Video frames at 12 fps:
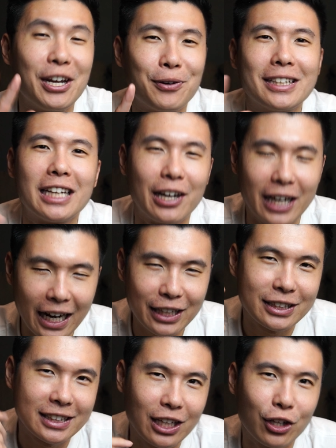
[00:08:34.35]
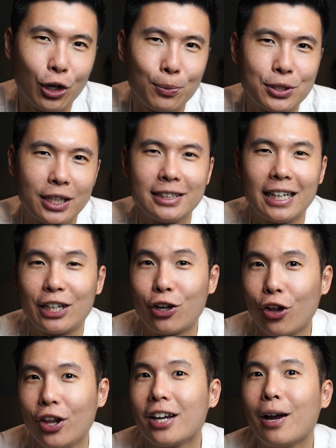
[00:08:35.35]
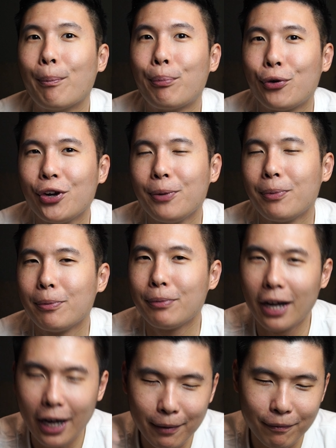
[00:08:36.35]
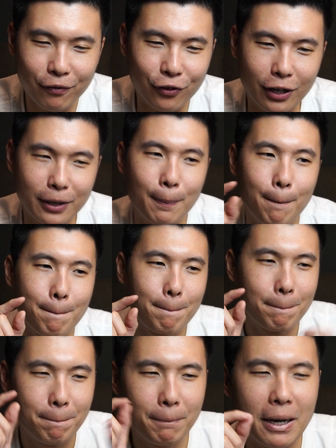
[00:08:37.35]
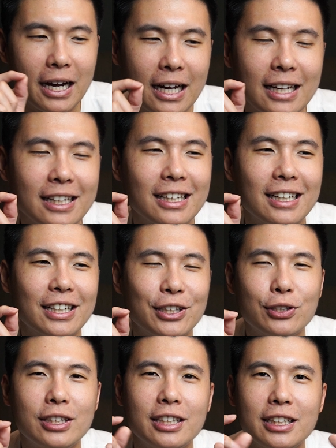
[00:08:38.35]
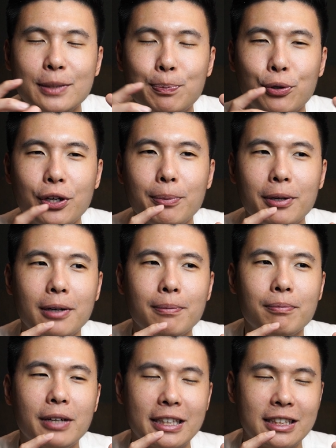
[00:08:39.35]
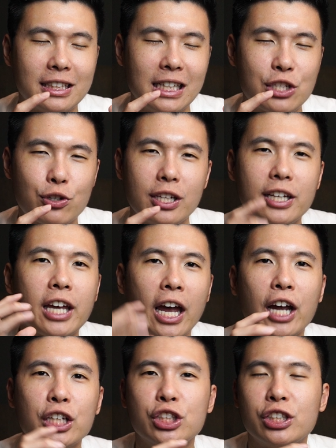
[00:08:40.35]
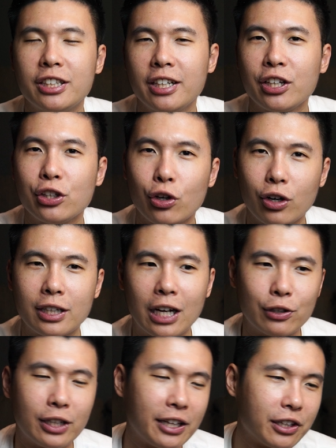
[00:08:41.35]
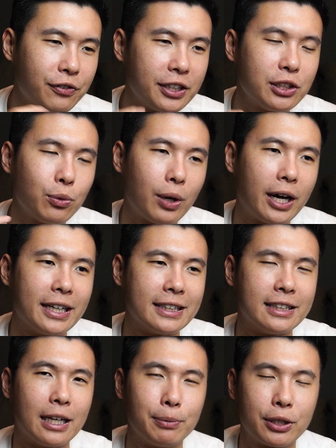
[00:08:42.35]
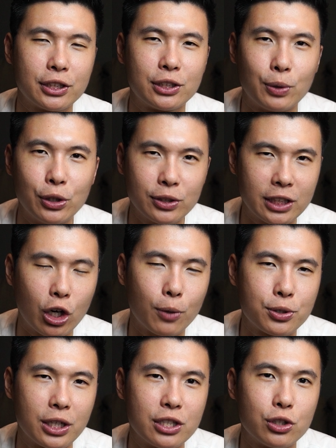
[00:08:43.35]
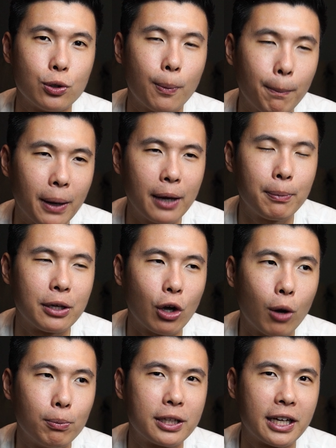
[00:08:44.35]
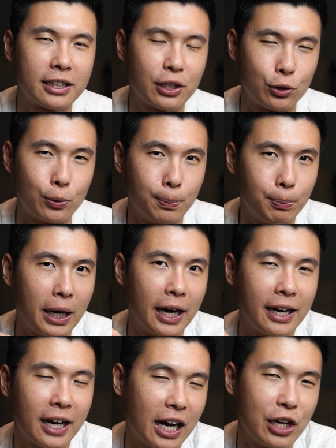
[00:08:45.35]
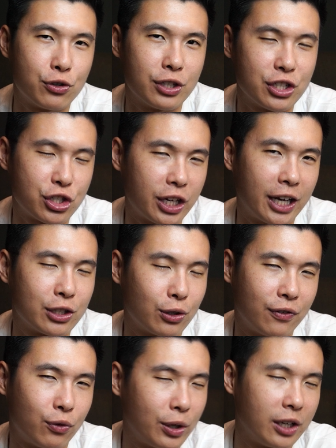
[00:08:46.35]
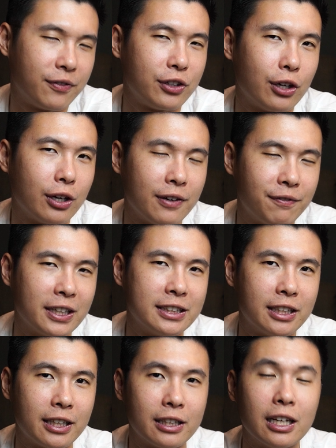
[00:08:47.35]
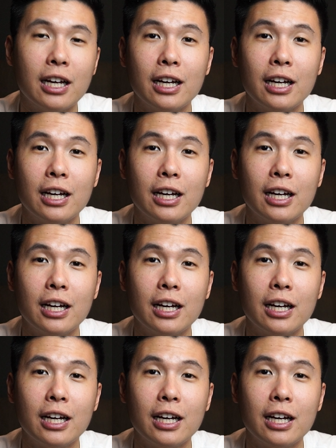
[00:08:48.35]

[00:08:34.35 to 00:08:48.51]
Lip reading: Anyways, I sell options and I collect a premium upfront, but you see, this premium is literally cash sitting in your account. And the reason why is that because when you sell options, you may be obligated to buy 100 shares of whatever you're investing in.